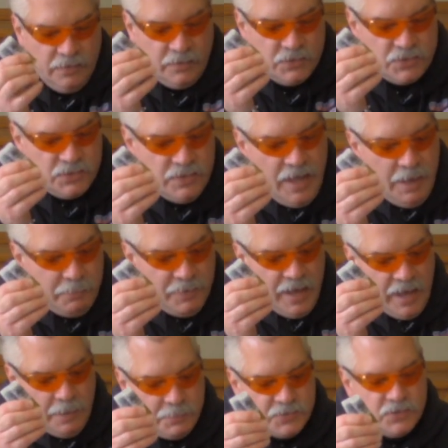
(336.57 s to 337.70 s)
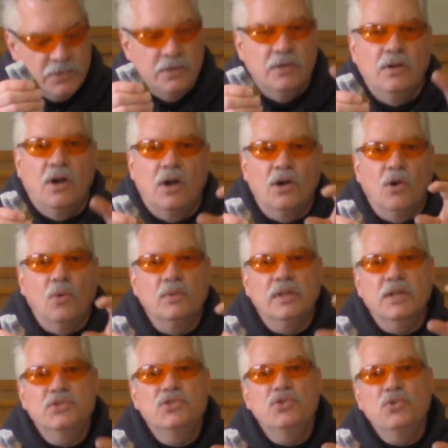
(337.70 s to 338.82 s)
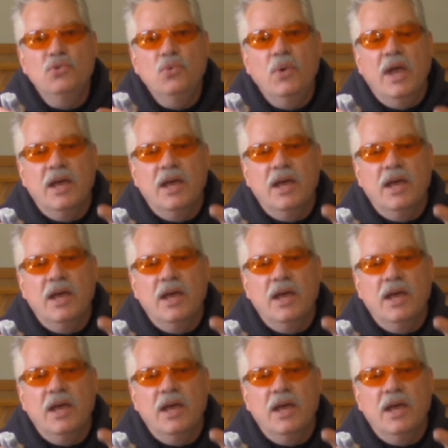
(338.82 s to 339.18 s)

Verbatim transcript: The snap caps are only 2